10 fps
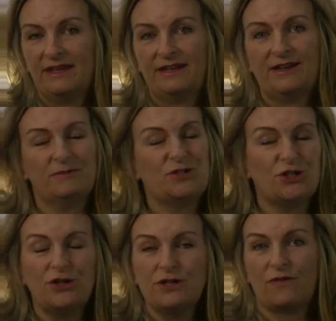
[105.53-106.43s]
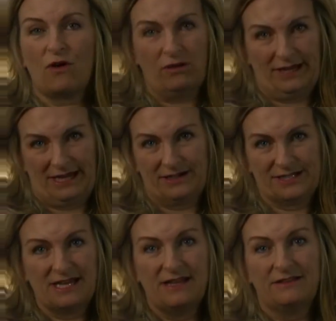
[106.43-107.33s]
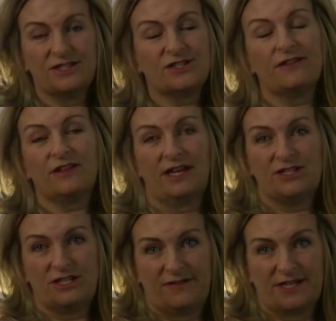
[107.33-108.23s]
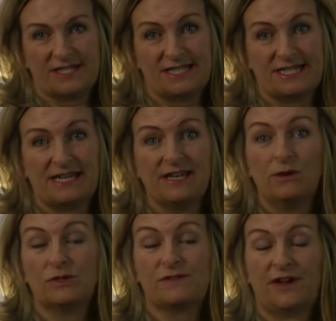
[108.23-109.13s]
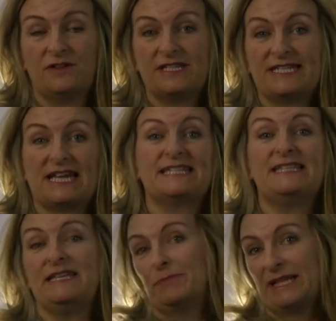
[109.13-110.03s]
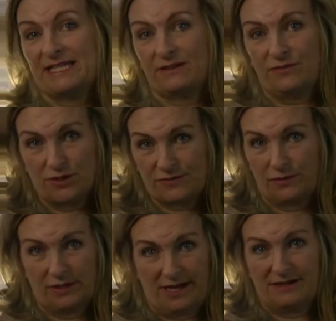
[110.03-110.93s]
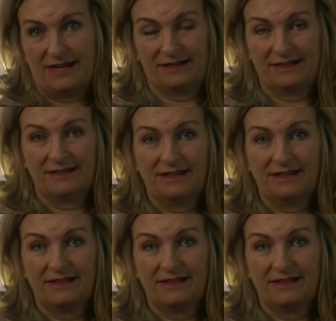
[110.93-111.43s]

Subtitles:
Now, I'm sure you've all heard that Strathclyde University was founded as the place of useful learning.